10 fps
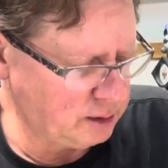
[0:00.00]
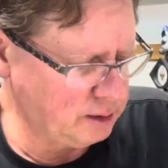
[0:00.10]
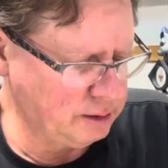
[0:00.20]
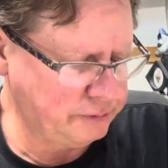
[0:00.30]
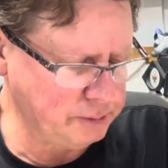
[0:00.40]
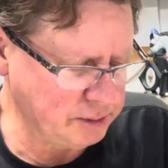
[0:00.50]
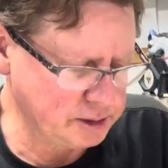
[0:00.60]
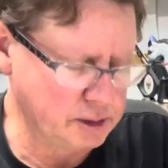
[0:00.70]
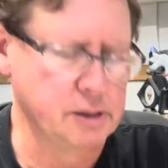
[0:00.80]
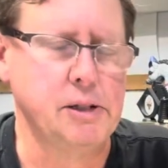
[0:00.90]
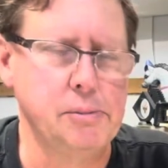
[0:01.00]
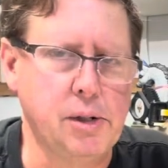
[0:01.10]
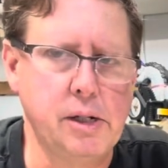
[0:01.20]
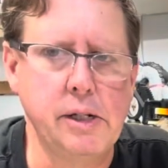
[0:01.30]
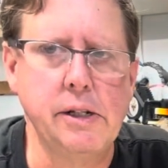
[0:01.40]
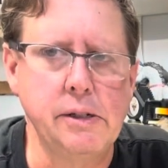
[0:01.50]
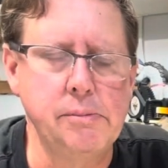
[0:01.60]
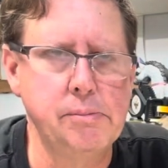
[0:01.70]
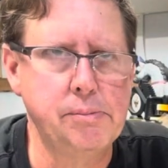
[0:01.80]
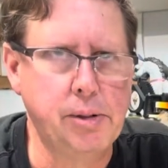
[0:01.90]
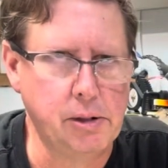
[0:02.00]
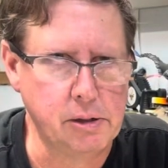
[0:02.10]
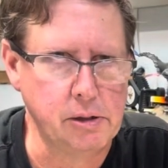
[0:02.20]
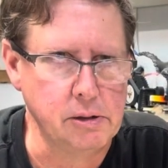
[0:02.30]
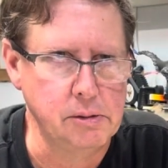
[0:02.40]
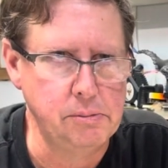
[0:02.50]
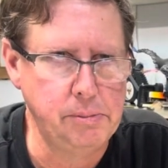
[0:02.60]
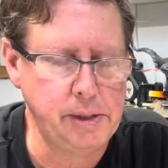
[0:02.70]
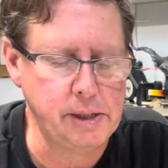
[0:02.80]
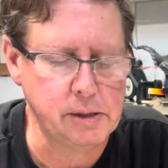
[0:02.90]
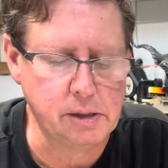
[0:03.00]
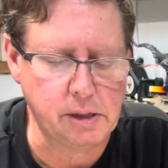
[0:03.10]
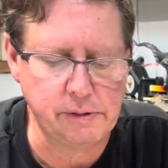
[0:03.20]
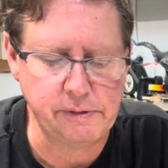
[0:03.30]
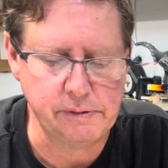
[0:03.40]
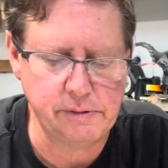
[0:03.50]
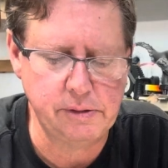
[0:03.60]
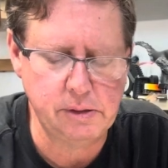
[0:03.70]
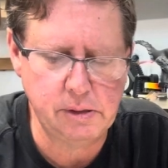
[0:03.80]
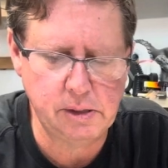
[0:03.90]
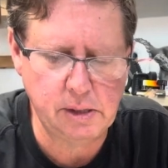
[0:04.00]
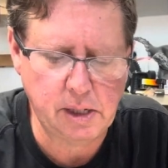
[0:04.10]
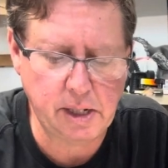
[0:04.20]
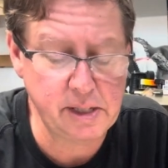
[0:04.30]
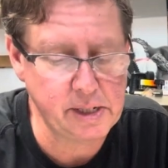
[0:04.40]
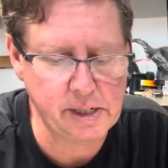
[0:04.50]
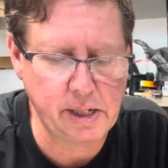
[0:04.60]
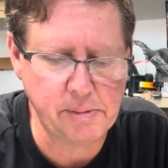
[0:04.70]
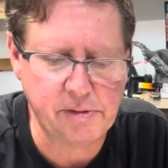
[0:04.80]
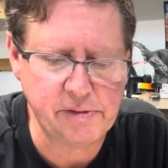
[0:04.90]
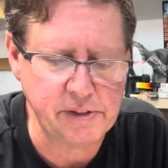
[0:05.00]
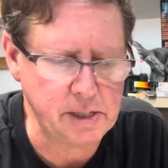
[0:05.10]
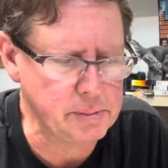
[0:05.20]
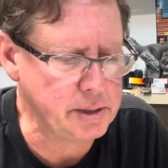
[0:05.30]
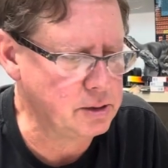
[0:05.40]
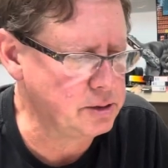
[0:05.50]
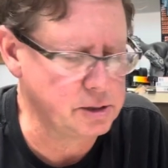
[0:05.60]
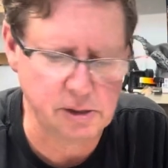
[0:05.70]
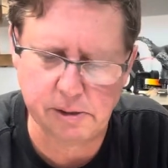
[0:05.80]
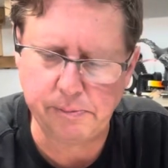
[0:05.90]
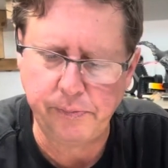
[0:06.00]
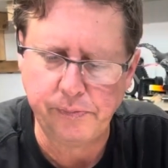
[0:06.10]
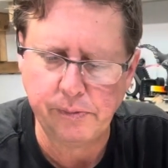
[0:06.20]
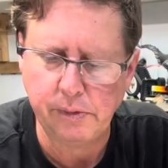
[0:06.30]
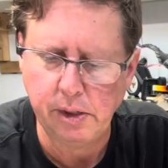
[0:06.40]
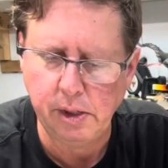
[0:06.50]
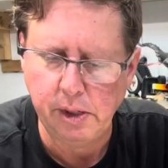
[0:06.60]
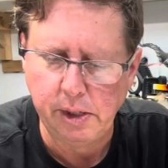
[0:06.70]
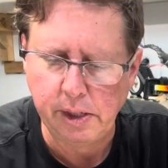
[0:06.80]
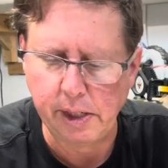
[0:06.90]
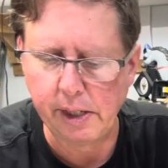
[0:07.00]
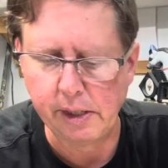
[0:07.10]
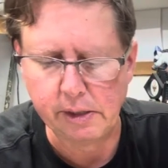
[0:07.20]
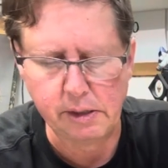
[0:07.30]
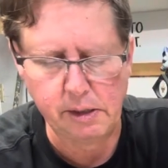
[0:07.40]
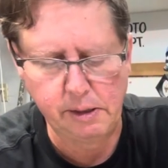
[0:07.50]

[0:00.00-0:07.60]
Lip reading: A few months ago, I bought a Parker pen off of, I think it came off of eBay also. And